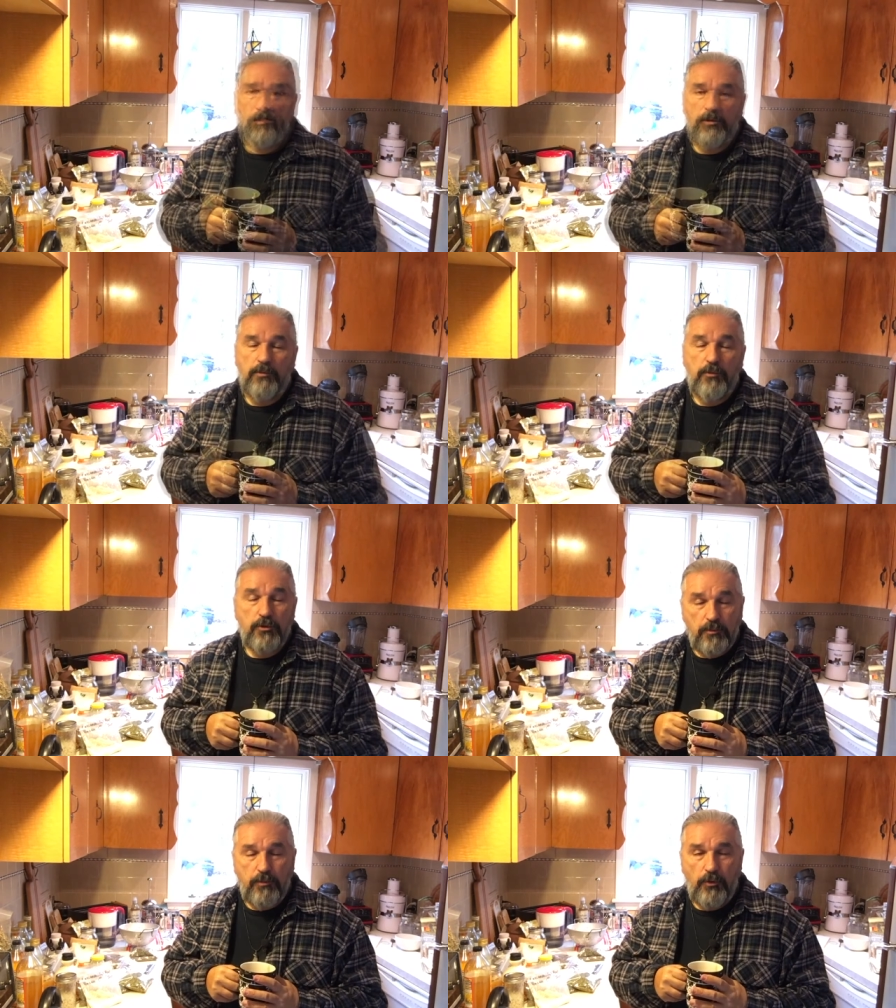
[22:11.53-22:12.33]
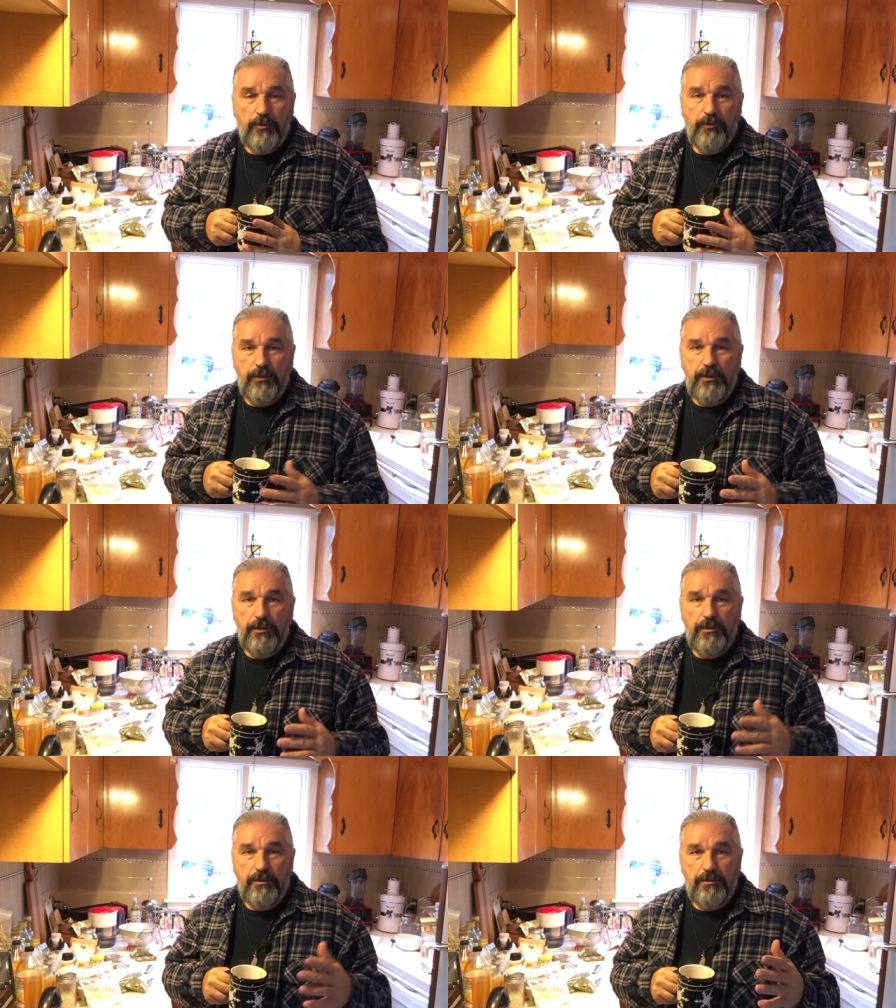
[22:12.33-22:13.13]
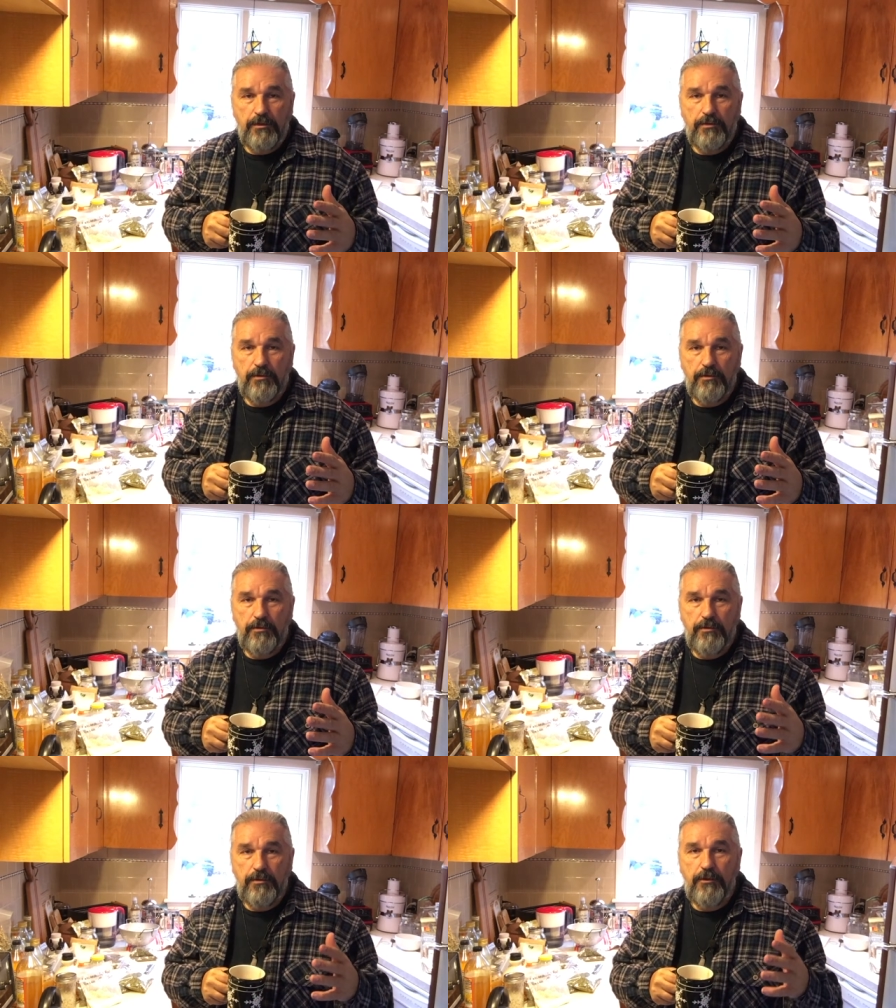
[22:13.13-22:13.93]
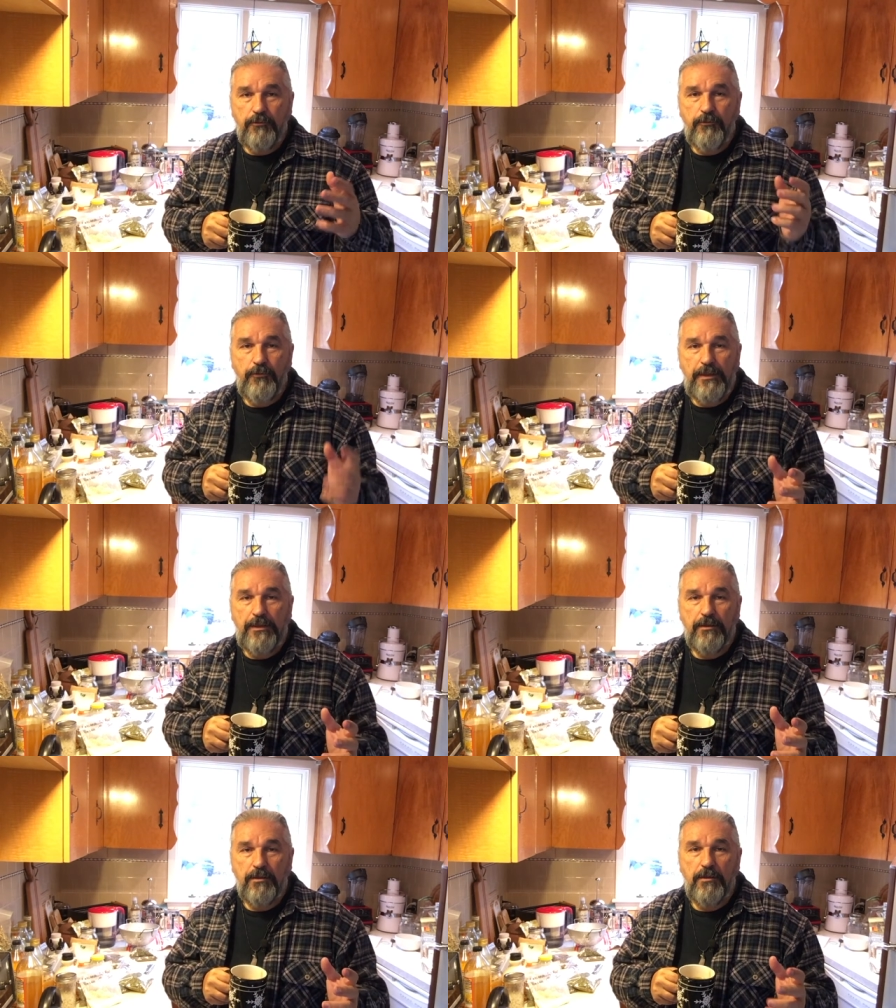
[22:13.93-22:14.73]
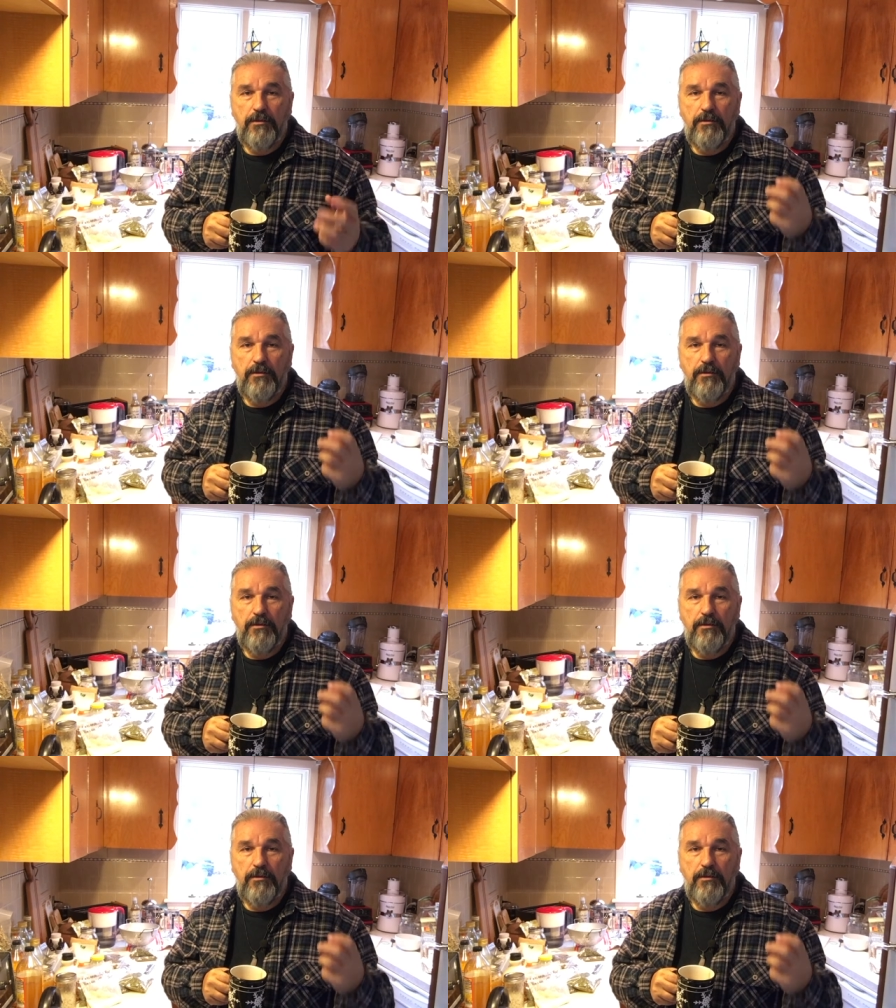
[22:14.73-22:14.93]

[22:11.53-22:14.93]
But the most important thing is to feel